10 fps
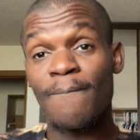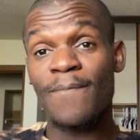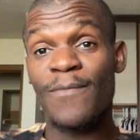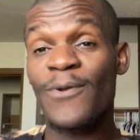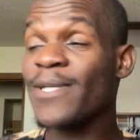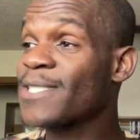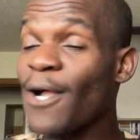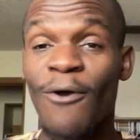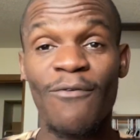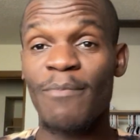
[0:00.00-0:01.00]
You can start
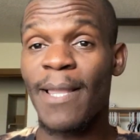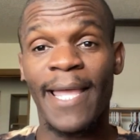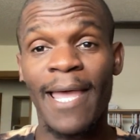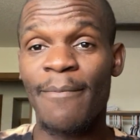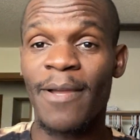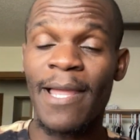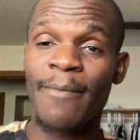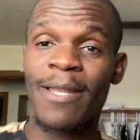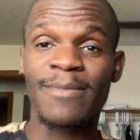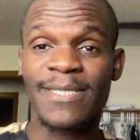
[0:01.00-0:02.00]
over, be like, hey, man, I
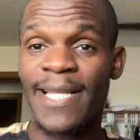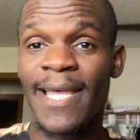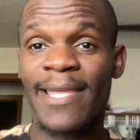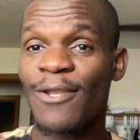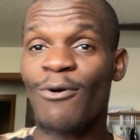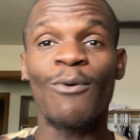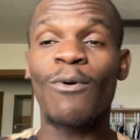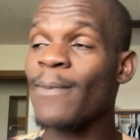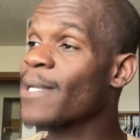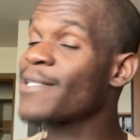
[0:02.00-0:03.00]
made a mistake. A
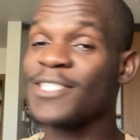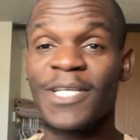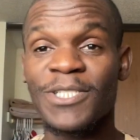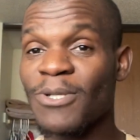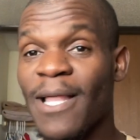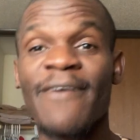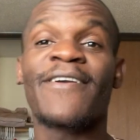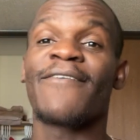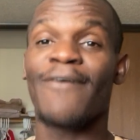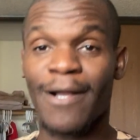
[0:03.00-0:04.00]
woman can change your life,
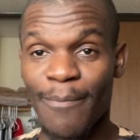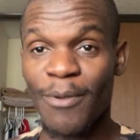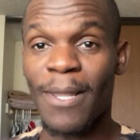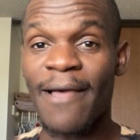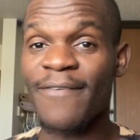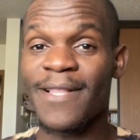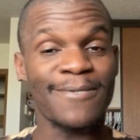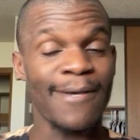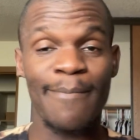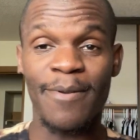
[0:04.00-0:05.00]
can fuck up your life, and that's
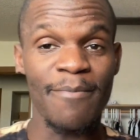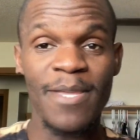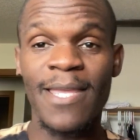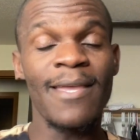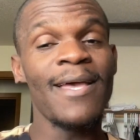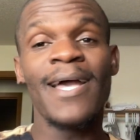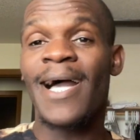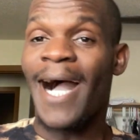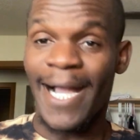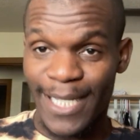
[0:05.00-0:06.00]
what happened to me.
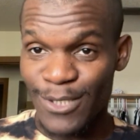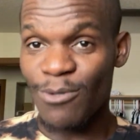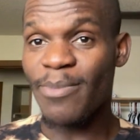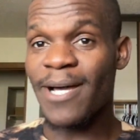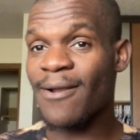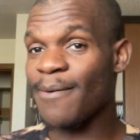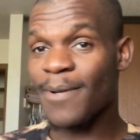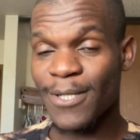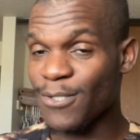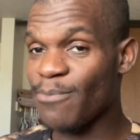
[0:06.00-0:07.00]
I can do better. I'm
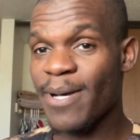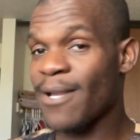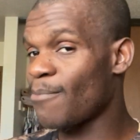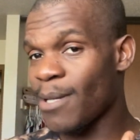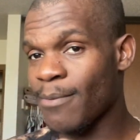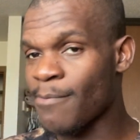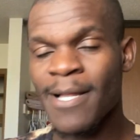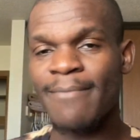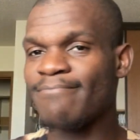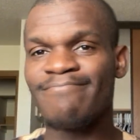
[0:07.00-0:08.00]
going to do better, blah, blah,
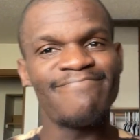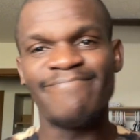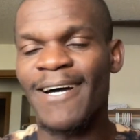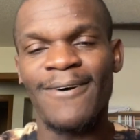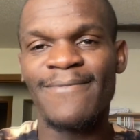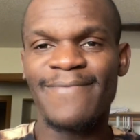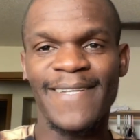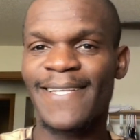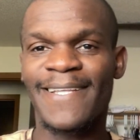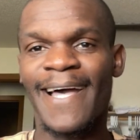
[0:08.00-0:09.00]
blah. No,
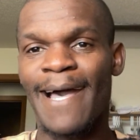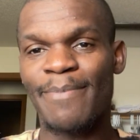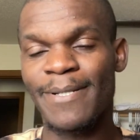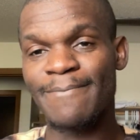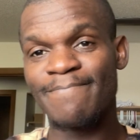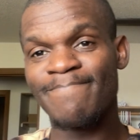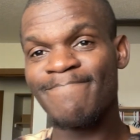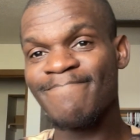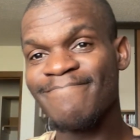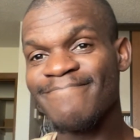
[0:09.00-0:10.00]
none of that happened.
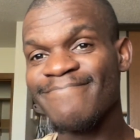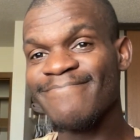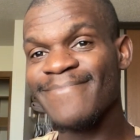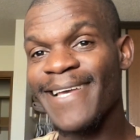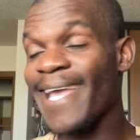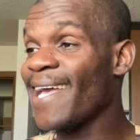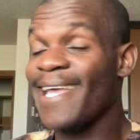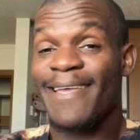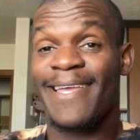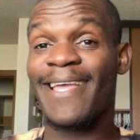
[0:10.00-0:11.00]

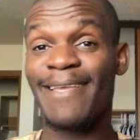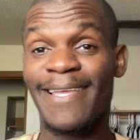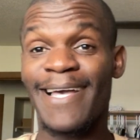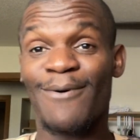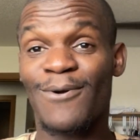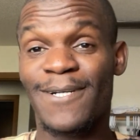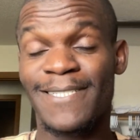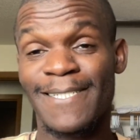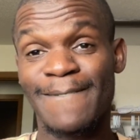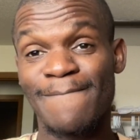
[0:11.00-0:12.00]
He got
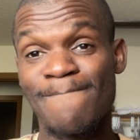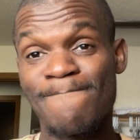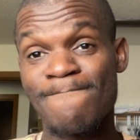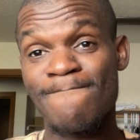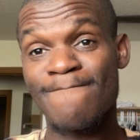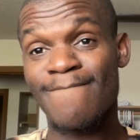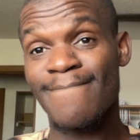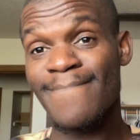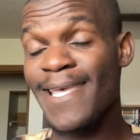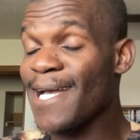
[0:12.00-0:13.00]
worse.
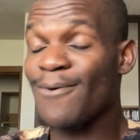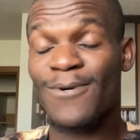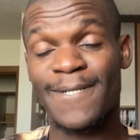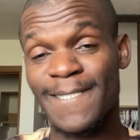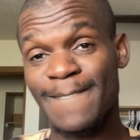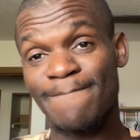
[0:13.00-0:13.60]
He got worse.